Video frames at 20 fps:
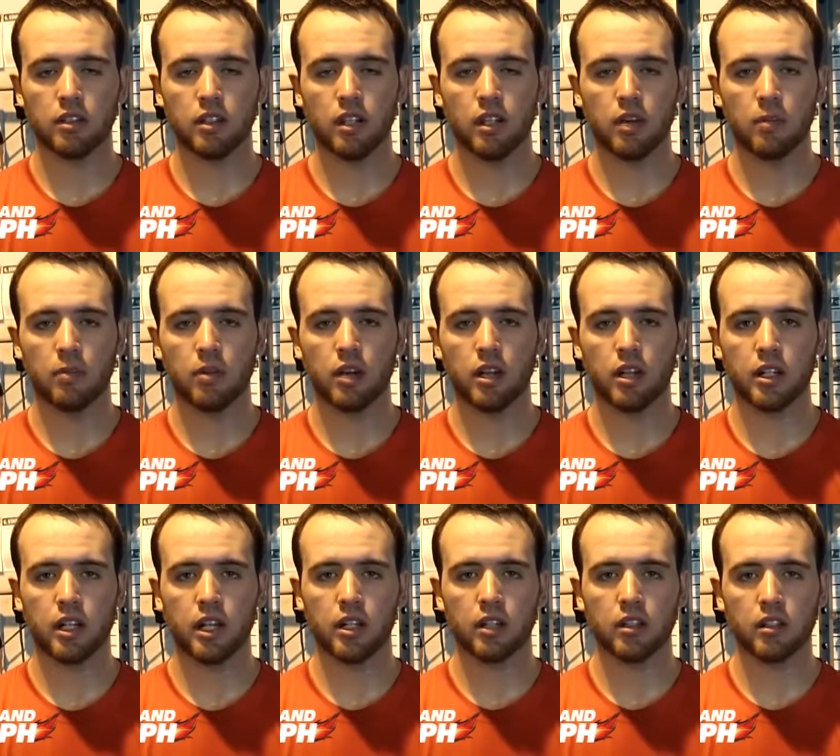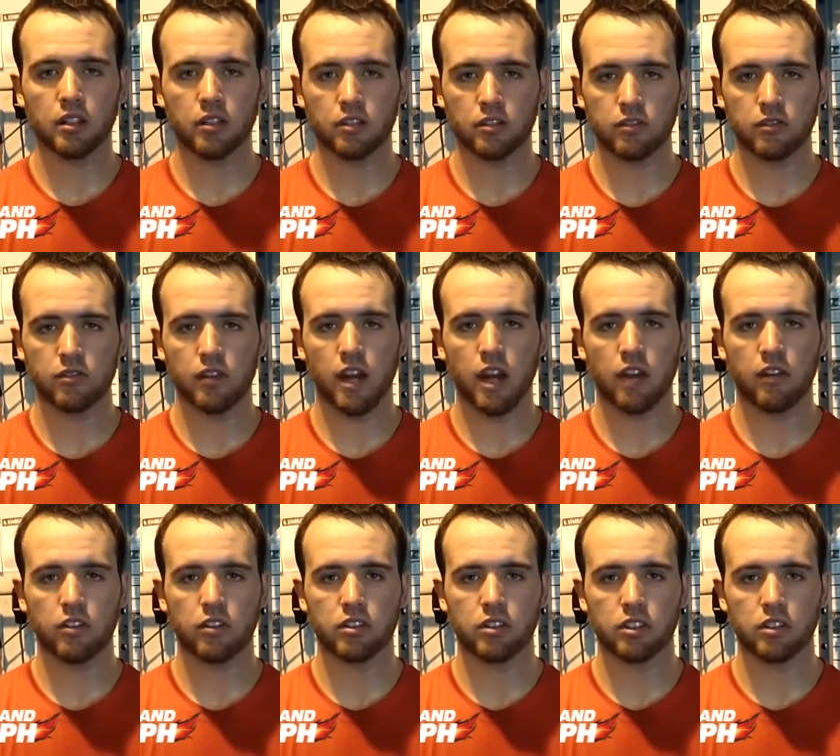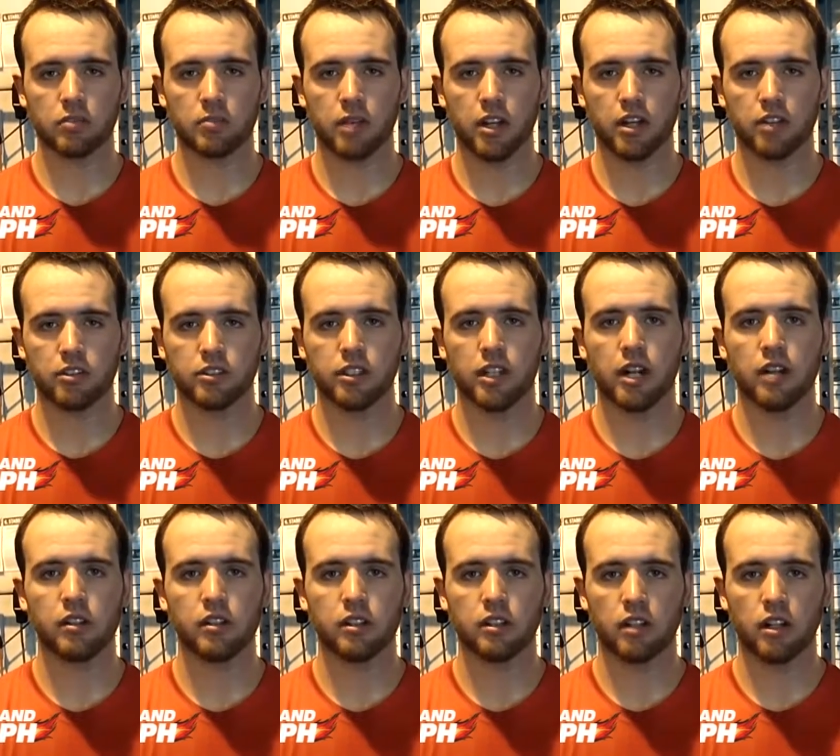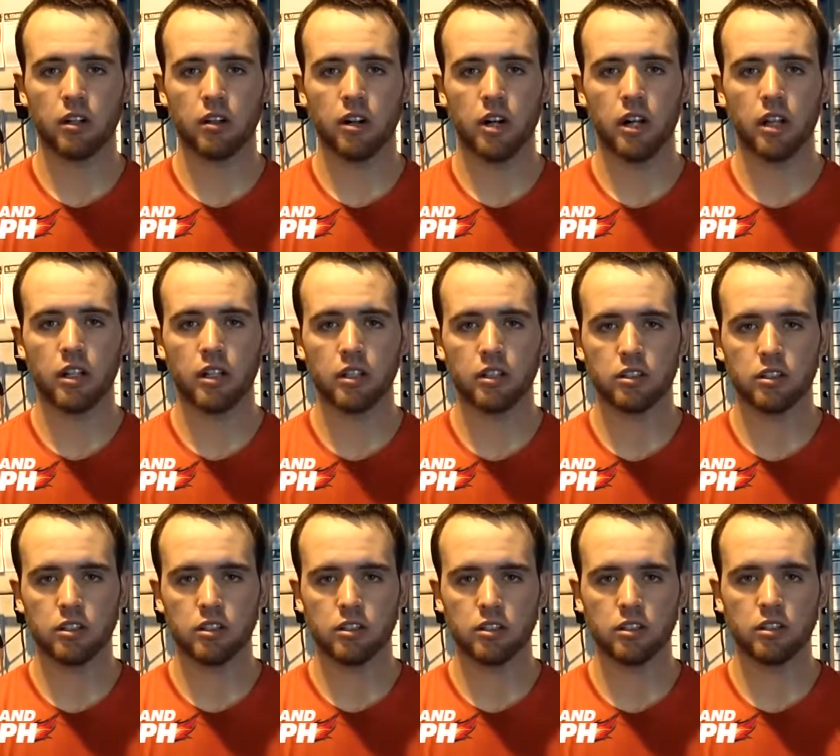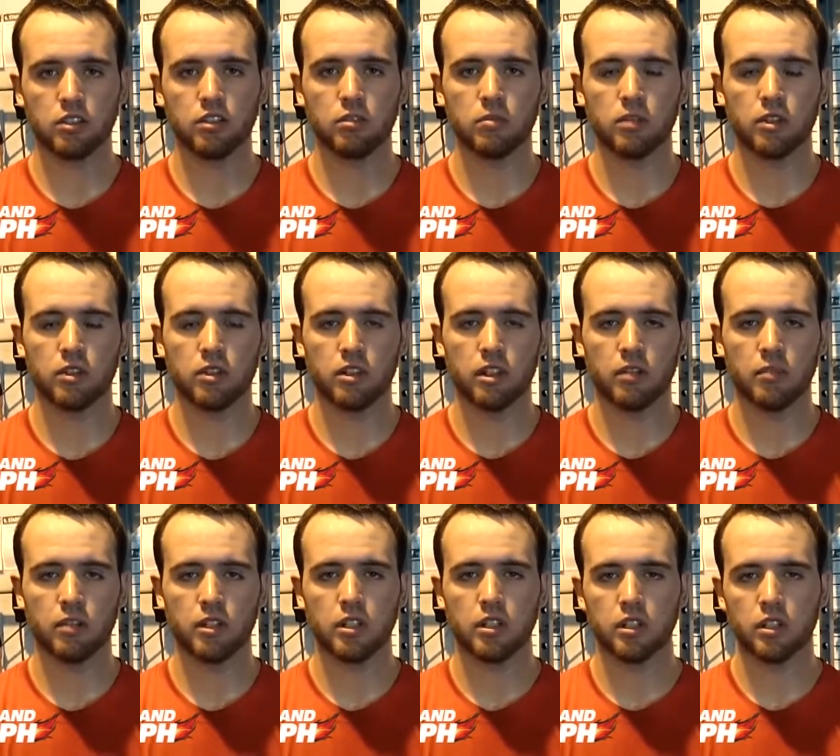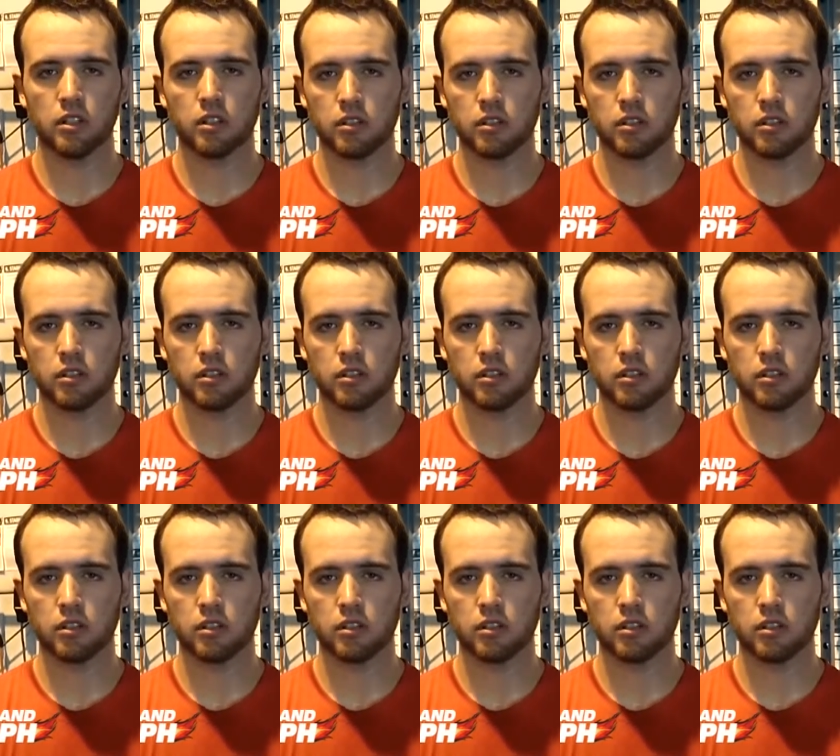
I'd say I probably gained at least 5 or 6 miles an hour already just in the 2 months I've been